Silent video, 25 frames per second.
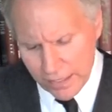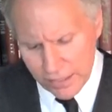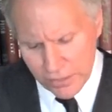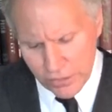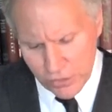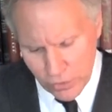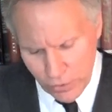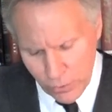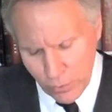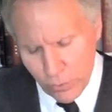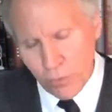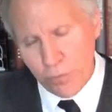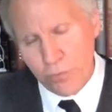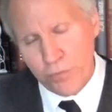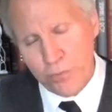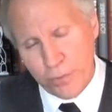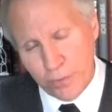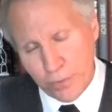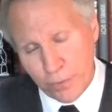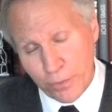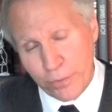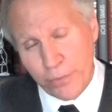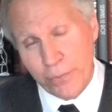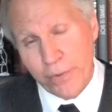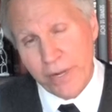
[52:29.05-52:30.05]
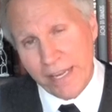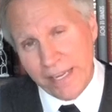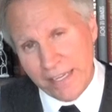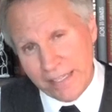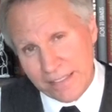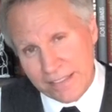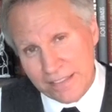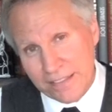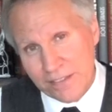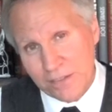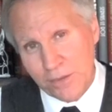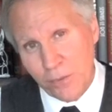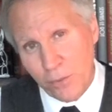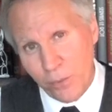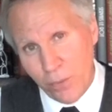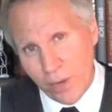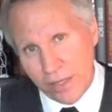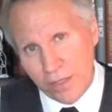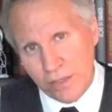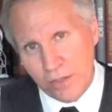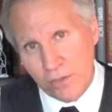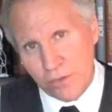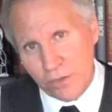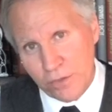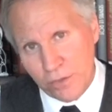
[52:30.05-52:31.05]
You will feel great
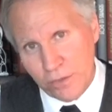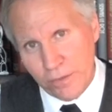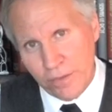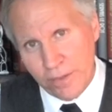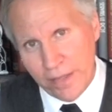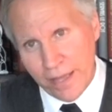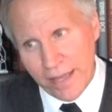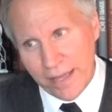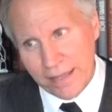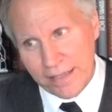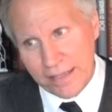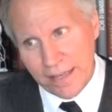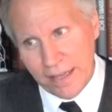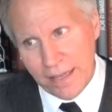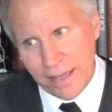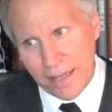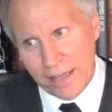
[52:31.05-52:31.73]
when you do that.